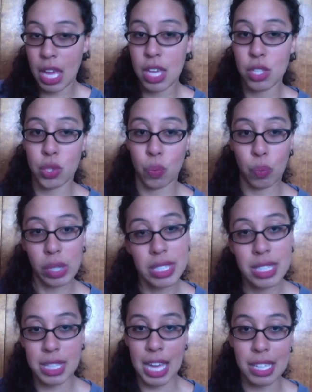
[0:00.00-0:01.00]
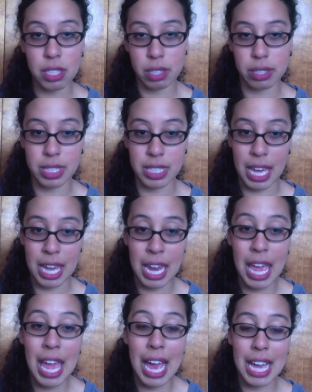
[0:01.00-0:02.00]
so once that's all set,
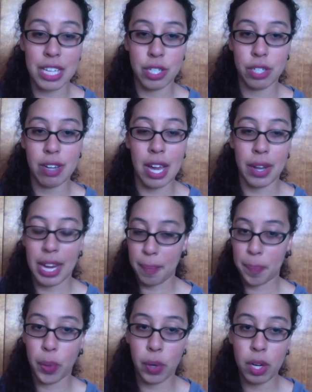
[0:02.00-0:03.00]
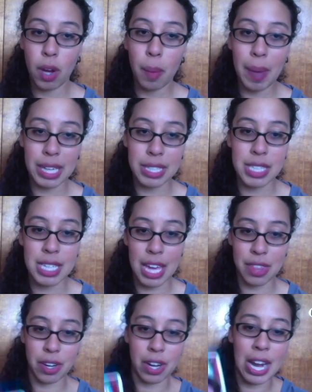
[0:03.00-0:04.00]
I turn around, I put it all back
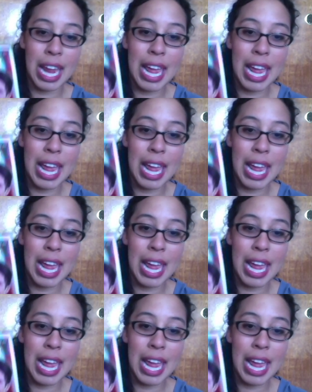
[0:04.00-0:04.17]
together,